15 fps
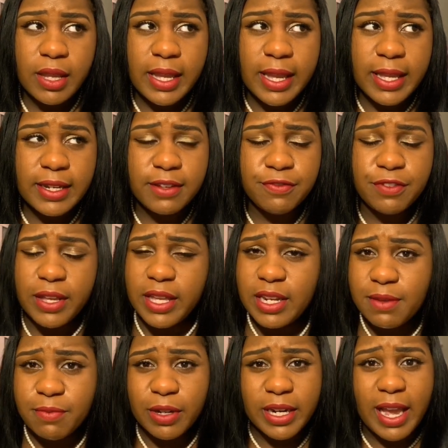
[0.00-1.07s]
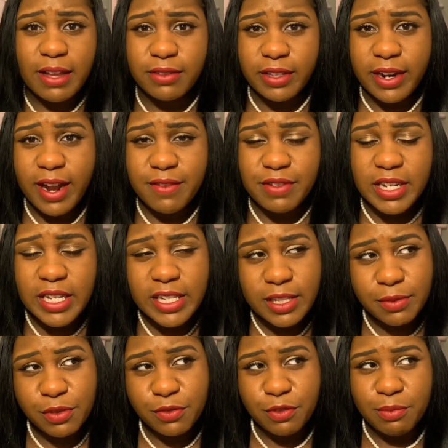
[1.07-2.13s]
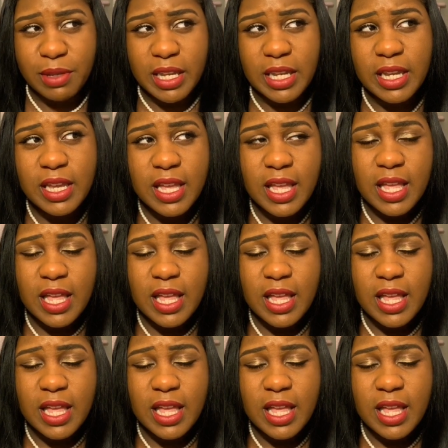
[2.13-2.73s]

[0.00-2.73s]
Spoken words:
And if anyone out there have any tips for me